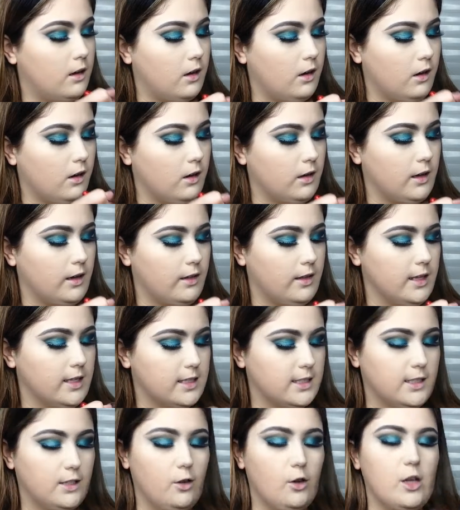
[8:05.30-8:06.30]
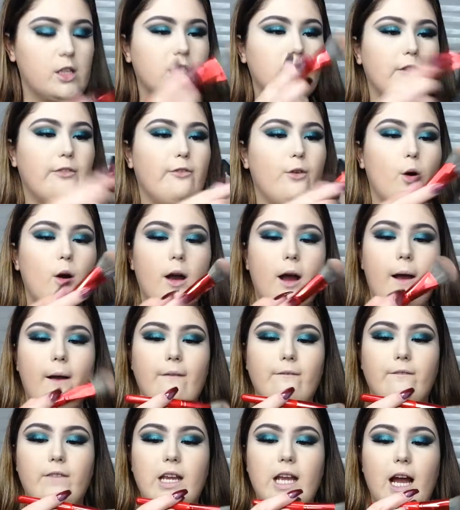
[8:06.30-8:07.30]
on this little Sephora
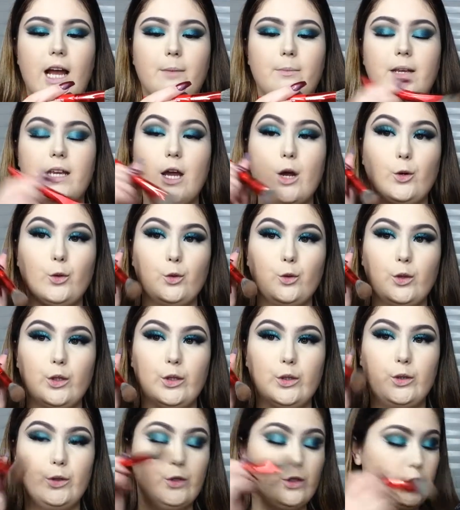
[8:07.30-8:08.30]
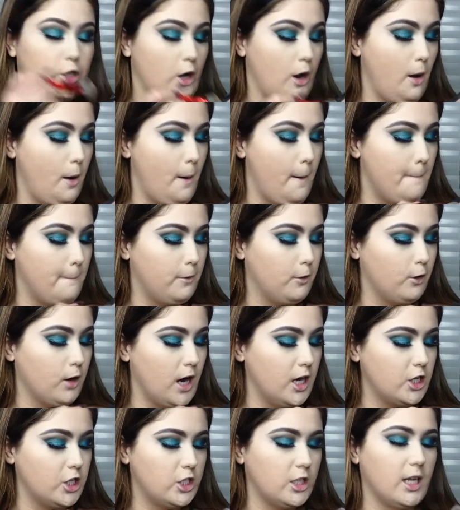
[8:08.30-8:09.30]
BIB Rouge
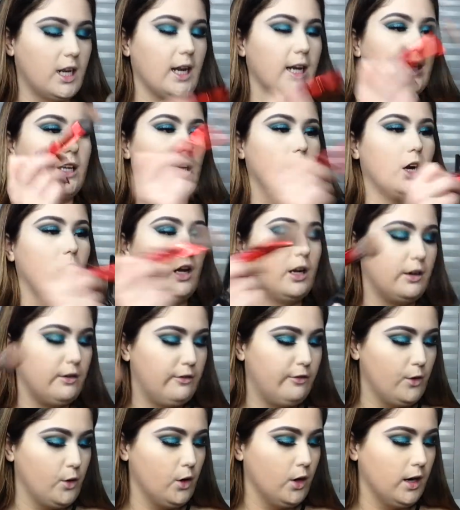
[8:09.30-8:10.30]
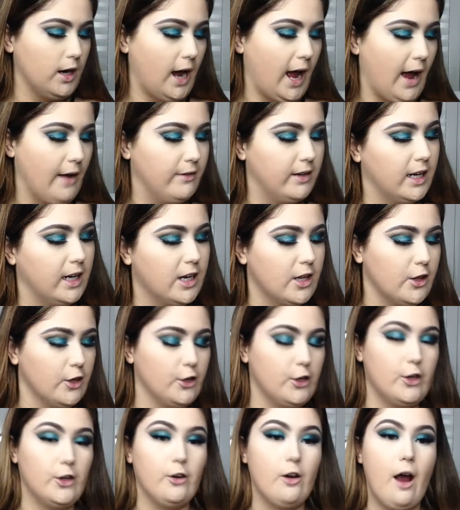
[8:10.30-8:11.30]
brush that I got for having another
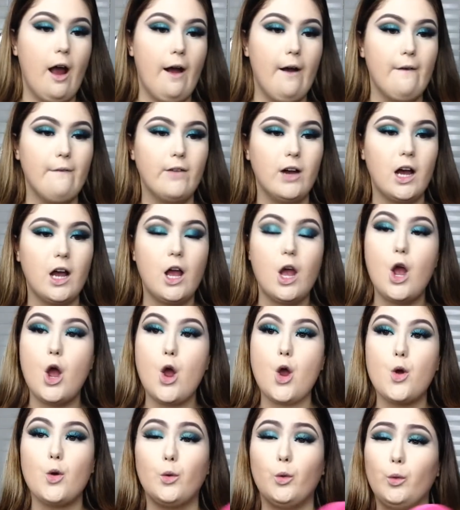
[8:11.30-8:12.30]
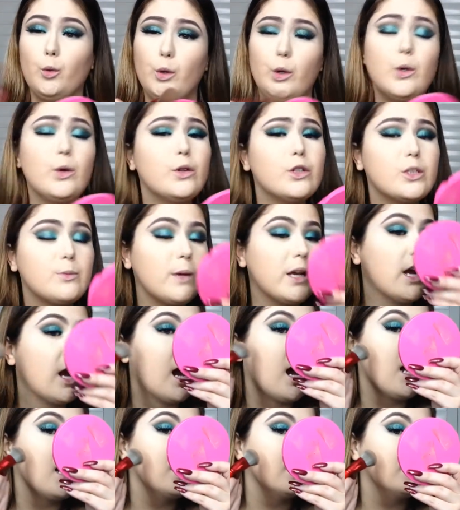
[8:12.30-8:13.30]
year of rouge,
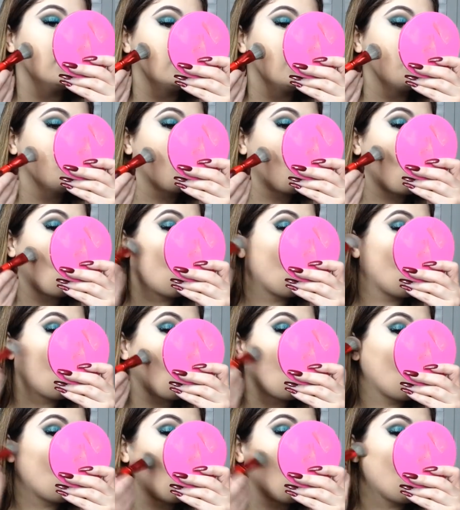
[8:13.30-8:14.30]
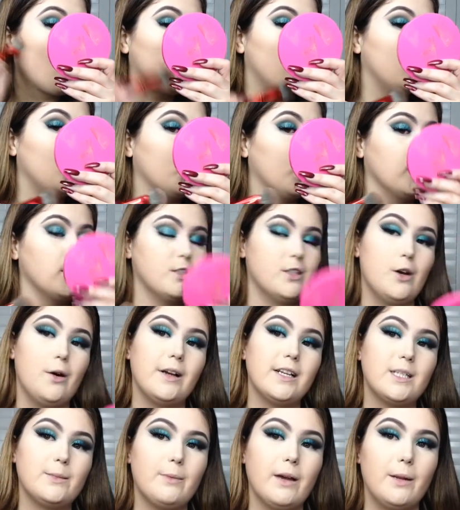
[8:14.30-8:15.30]
because you guys know
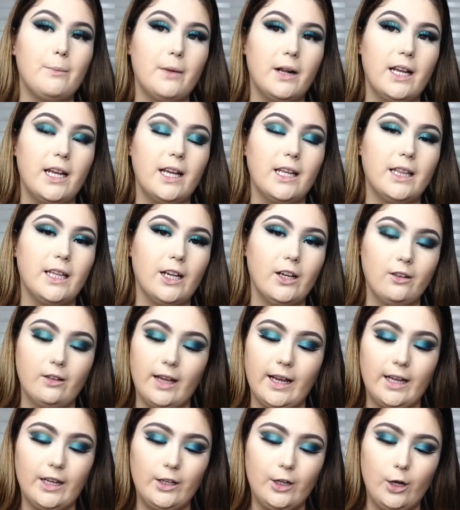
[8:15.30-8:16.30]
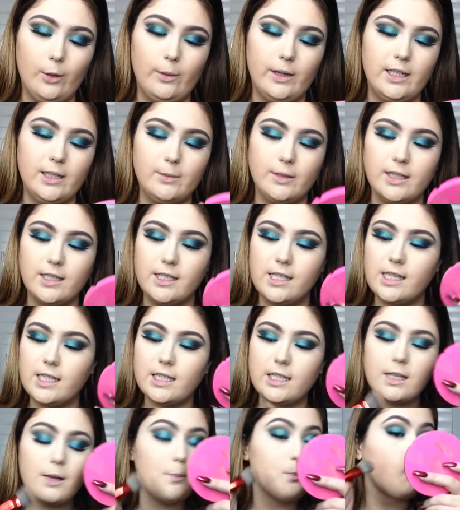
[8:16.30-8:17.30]
I spend money in there like nobody's
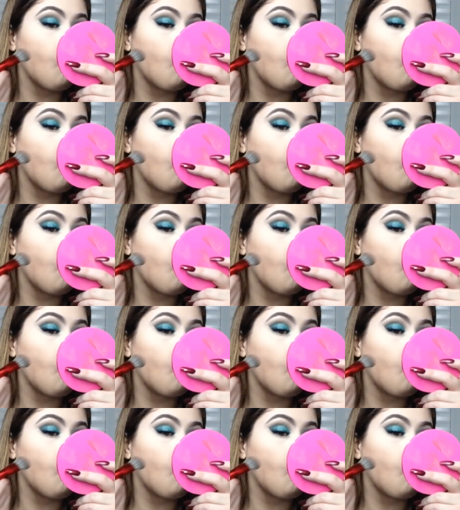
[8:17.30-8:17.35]
business.